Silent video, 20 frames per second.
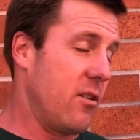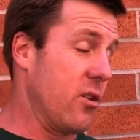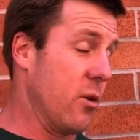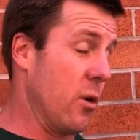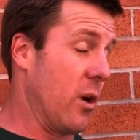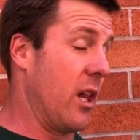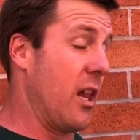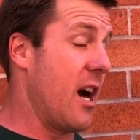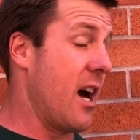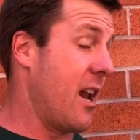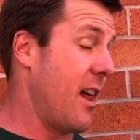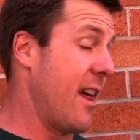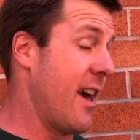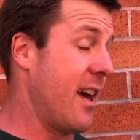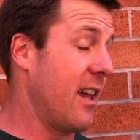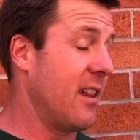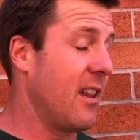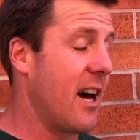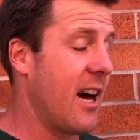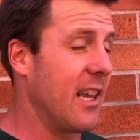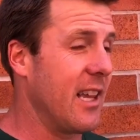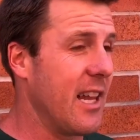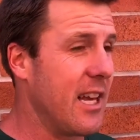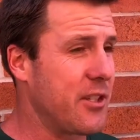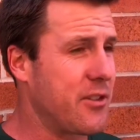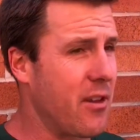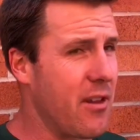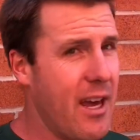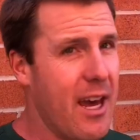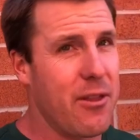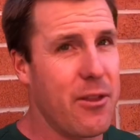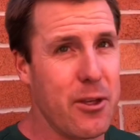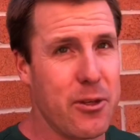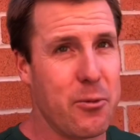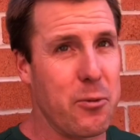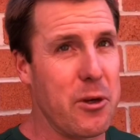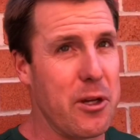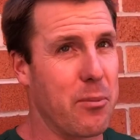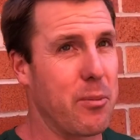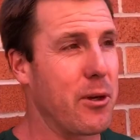Doing a lot of that, a lot less of that
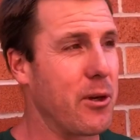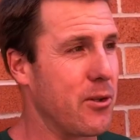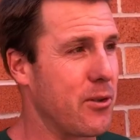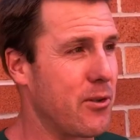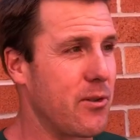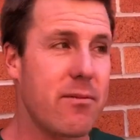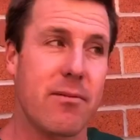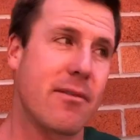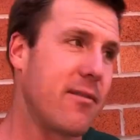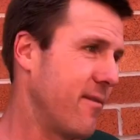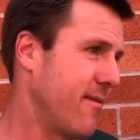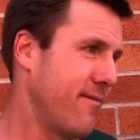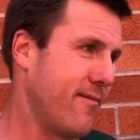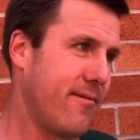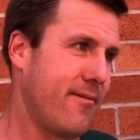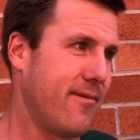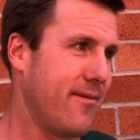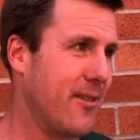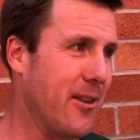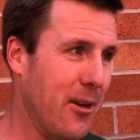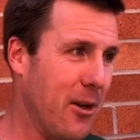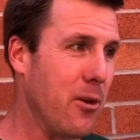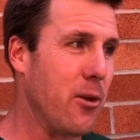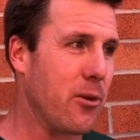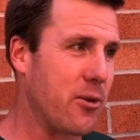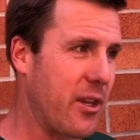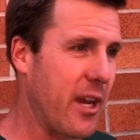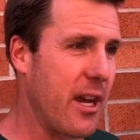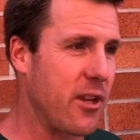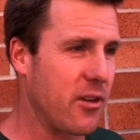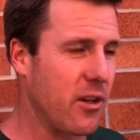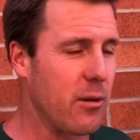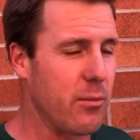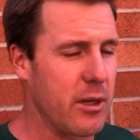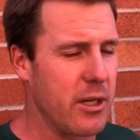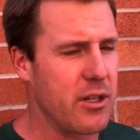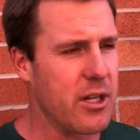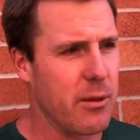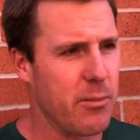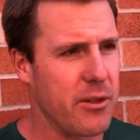this week because, you know, those guys are going
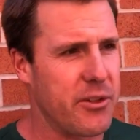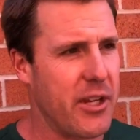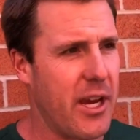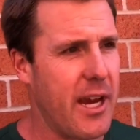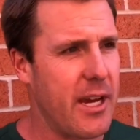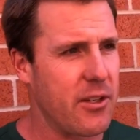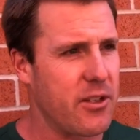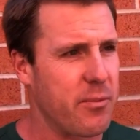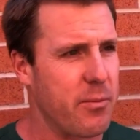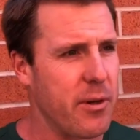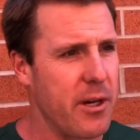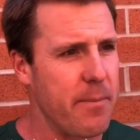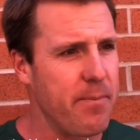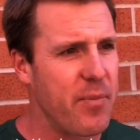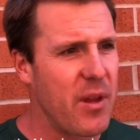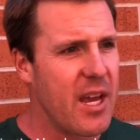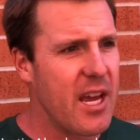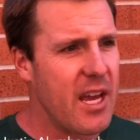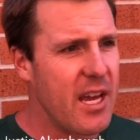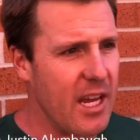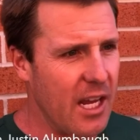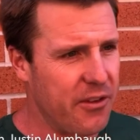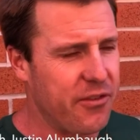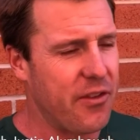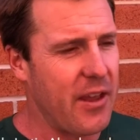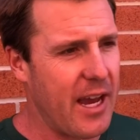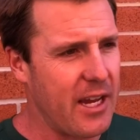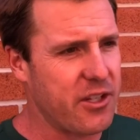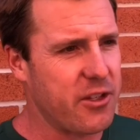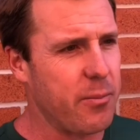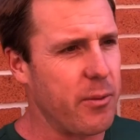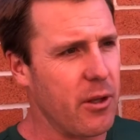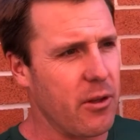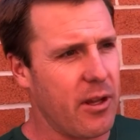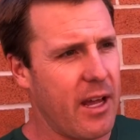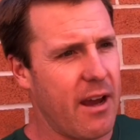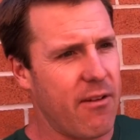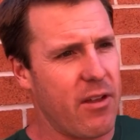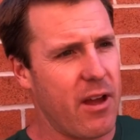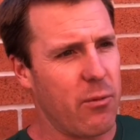to be in double tights. But it's nice to be
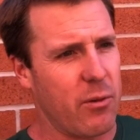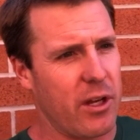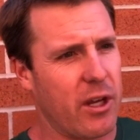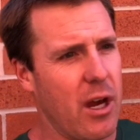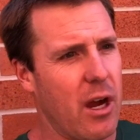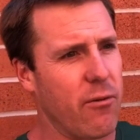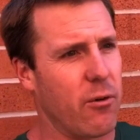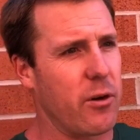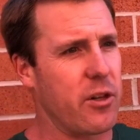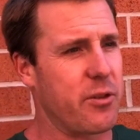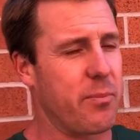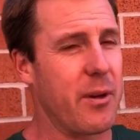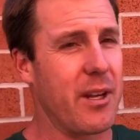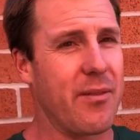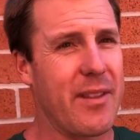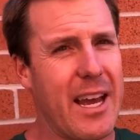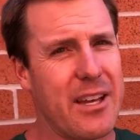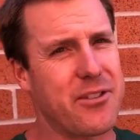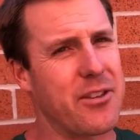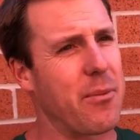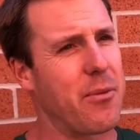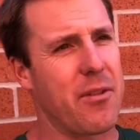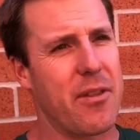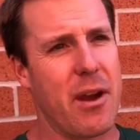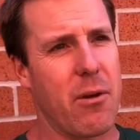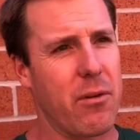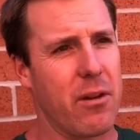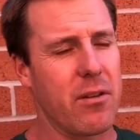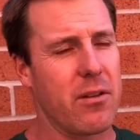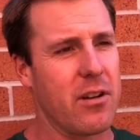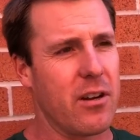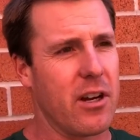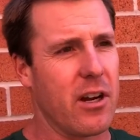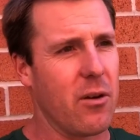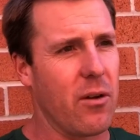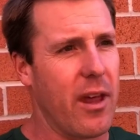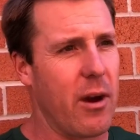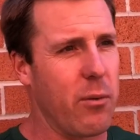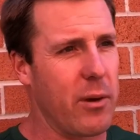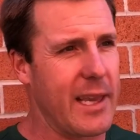able to have that recovery speed. And that's something that we, you
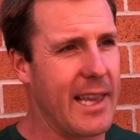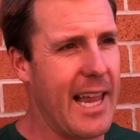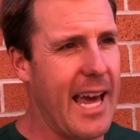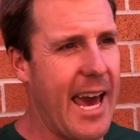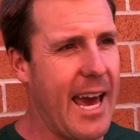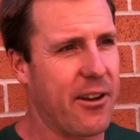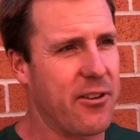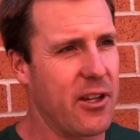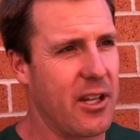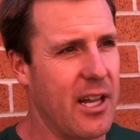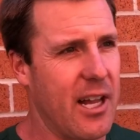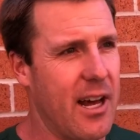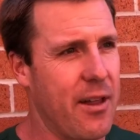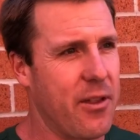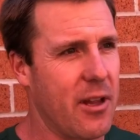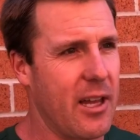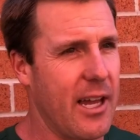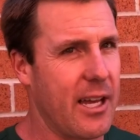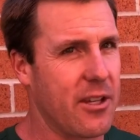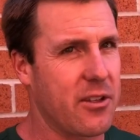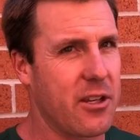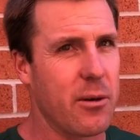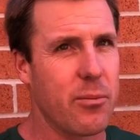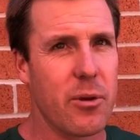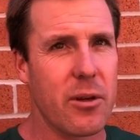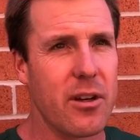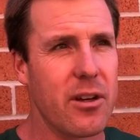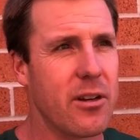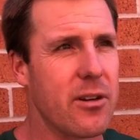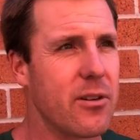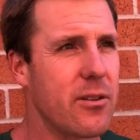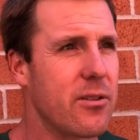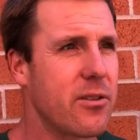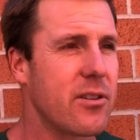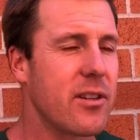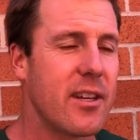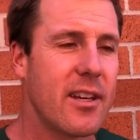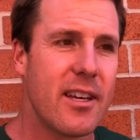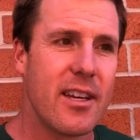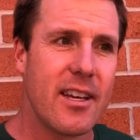know, that we lacked a lot the last couple of years.